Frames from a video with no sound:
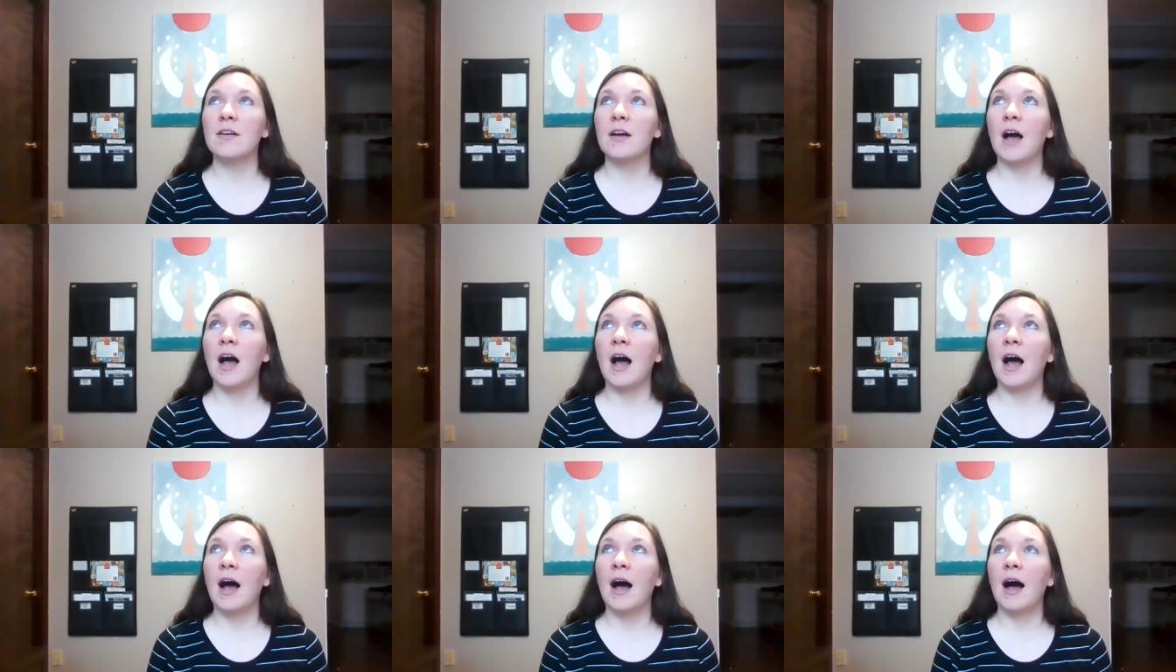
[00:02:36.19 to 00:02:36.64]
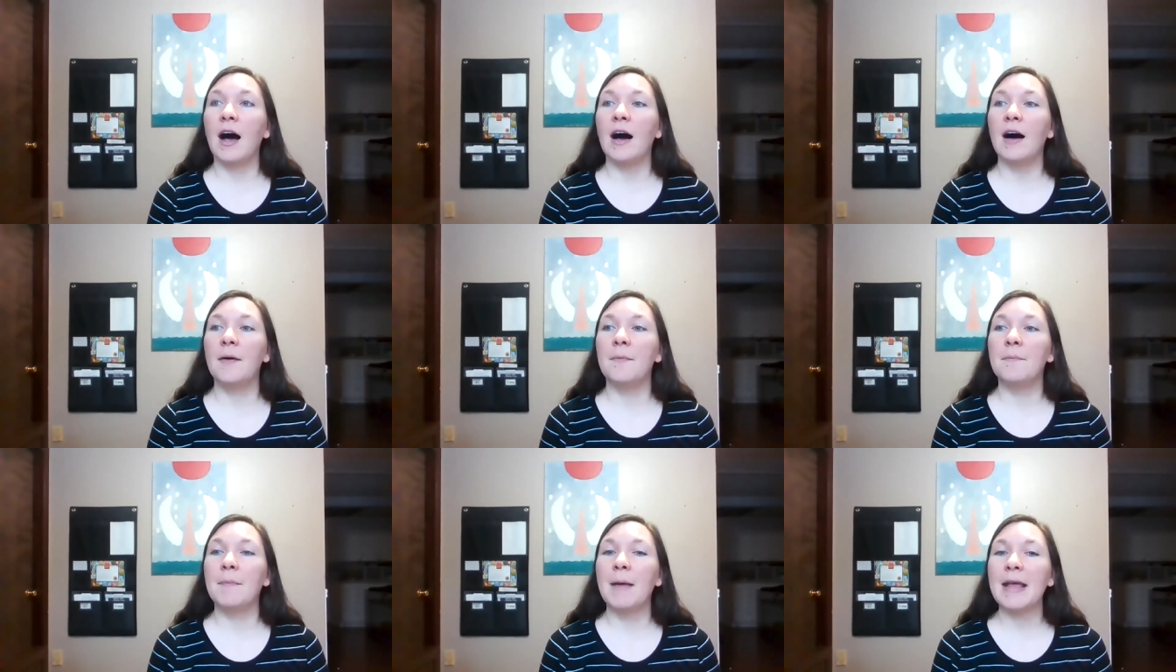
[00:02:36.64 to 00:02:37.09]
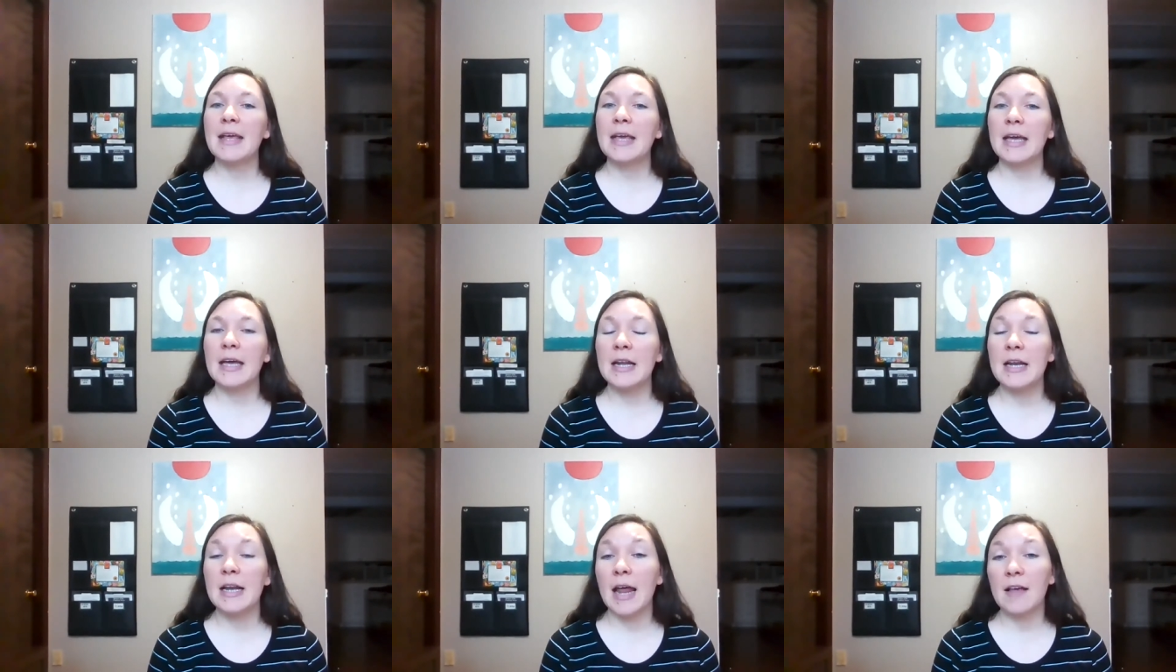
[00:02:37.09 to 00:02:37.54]
uh, my
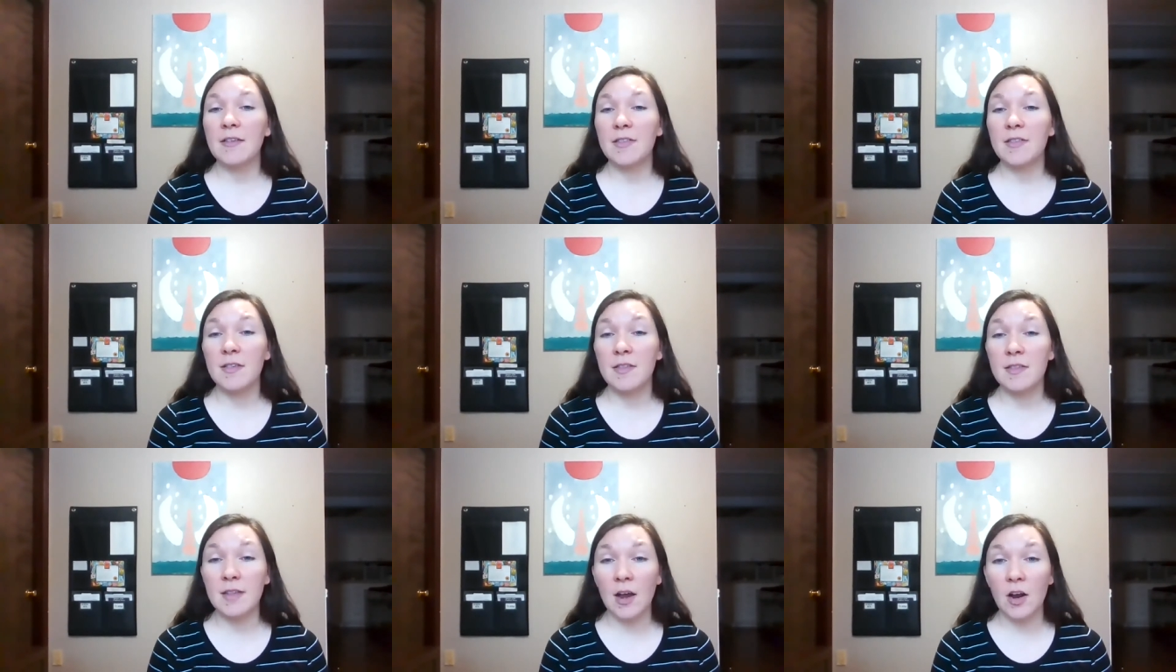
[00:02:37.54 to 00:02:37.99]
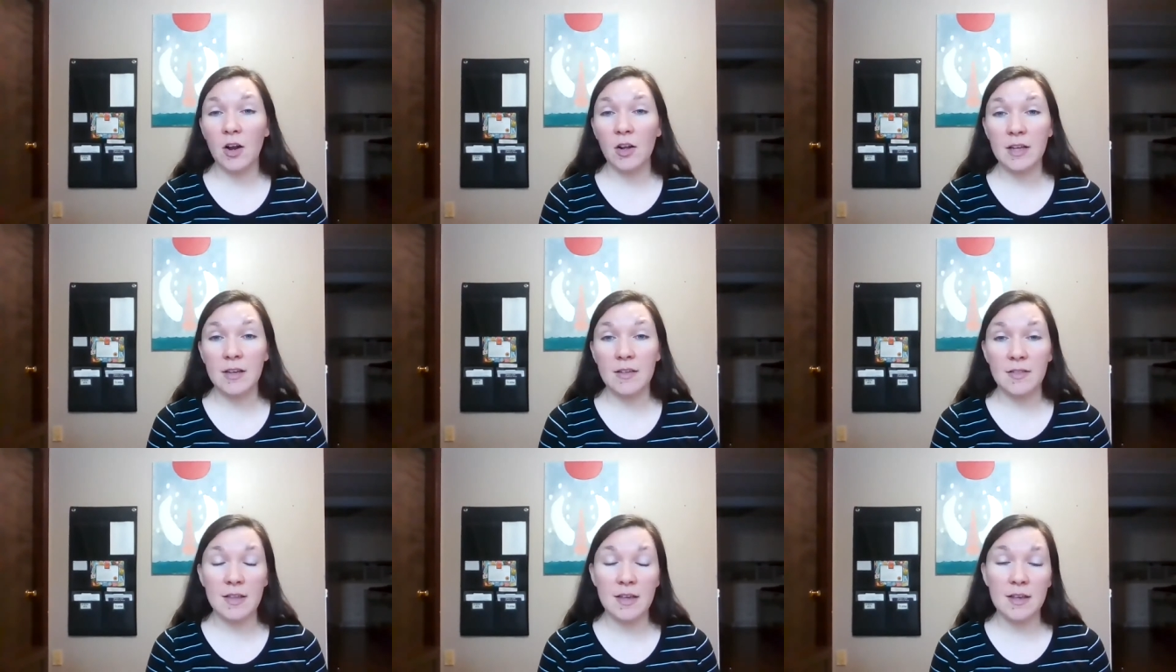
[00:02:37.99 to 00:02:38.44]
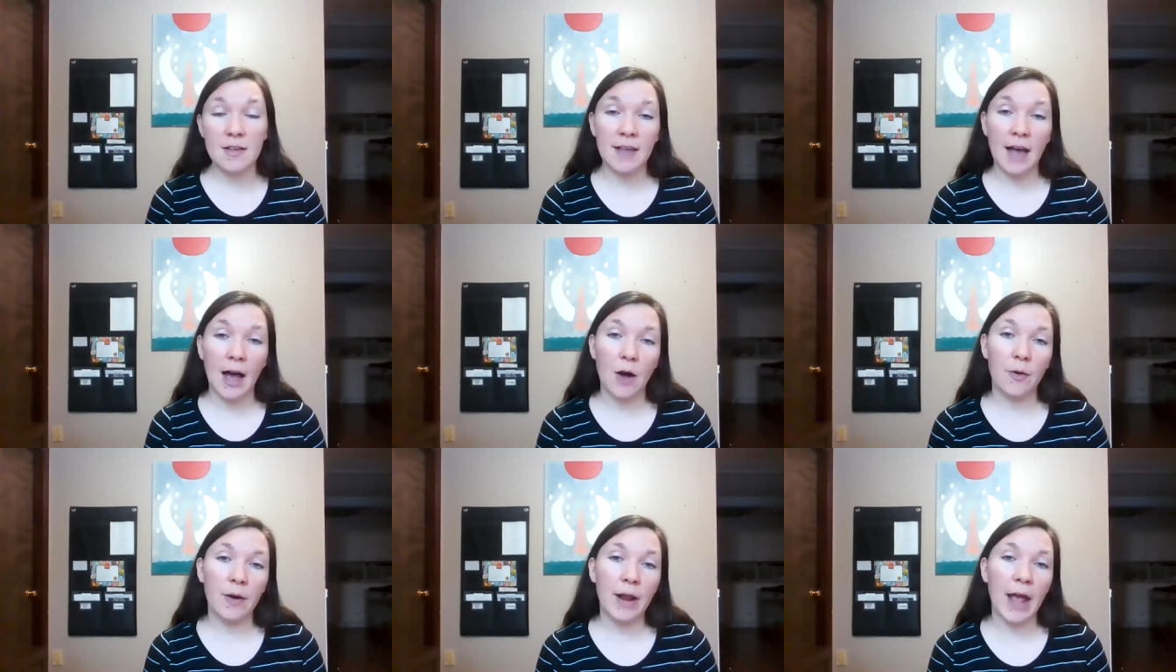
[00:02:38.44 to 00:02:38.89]
kid necessarily seeks
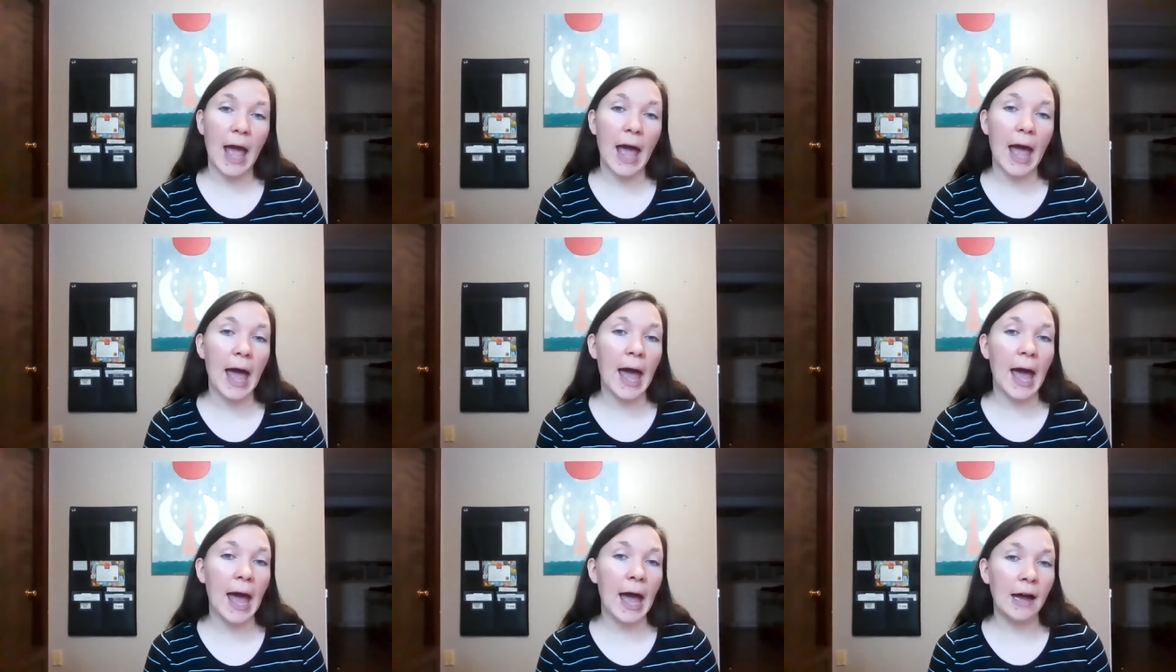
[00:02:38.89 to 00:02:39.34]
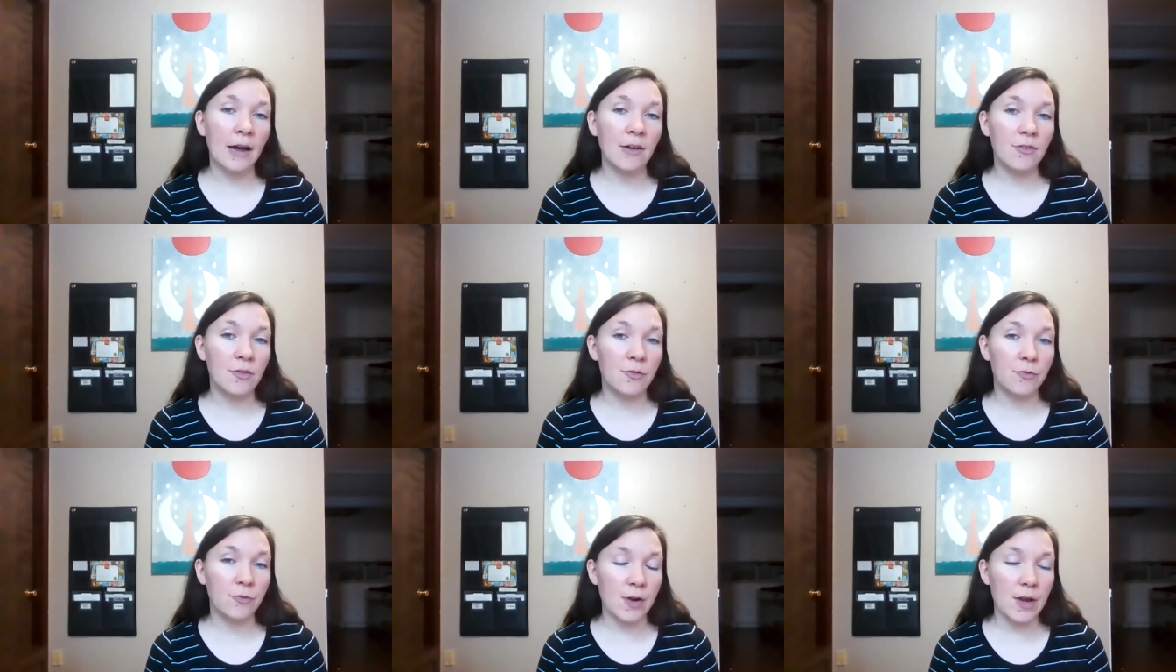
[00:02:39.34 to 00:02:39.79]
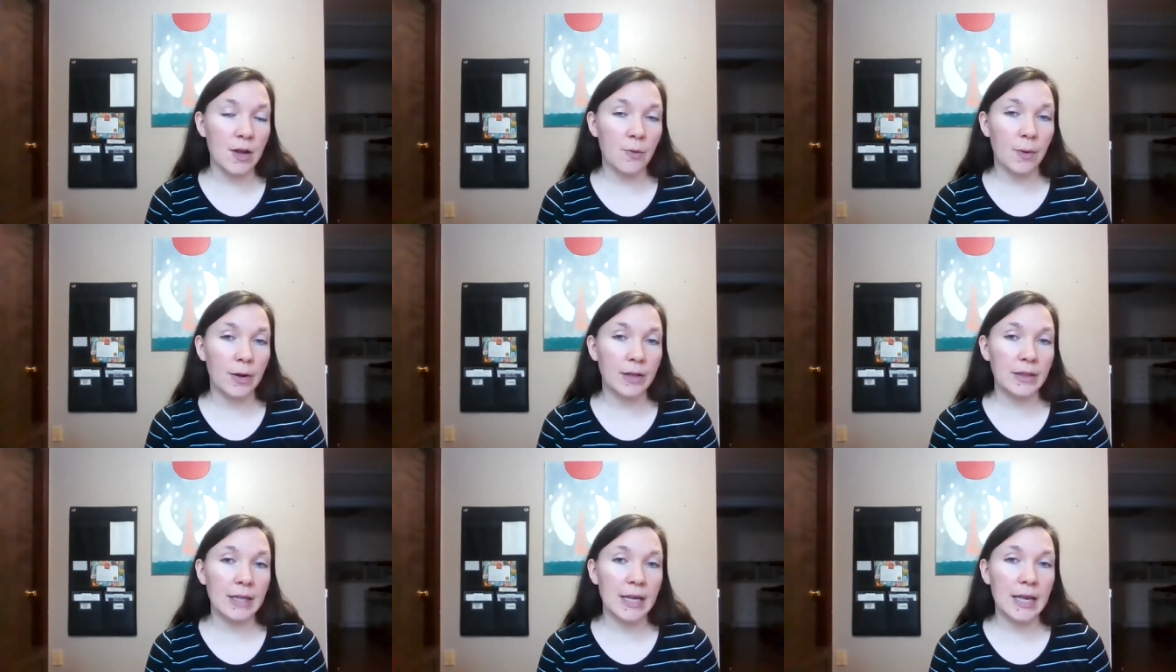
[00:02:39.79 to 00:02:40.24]
out as
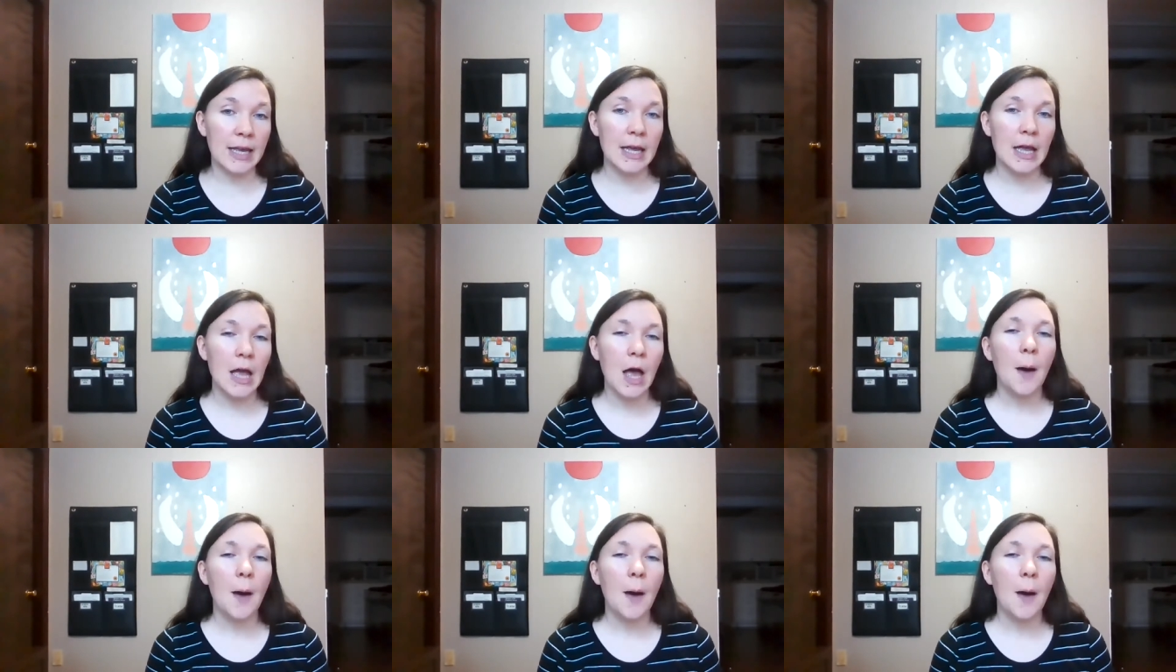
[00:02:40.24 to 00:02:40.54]
frequently,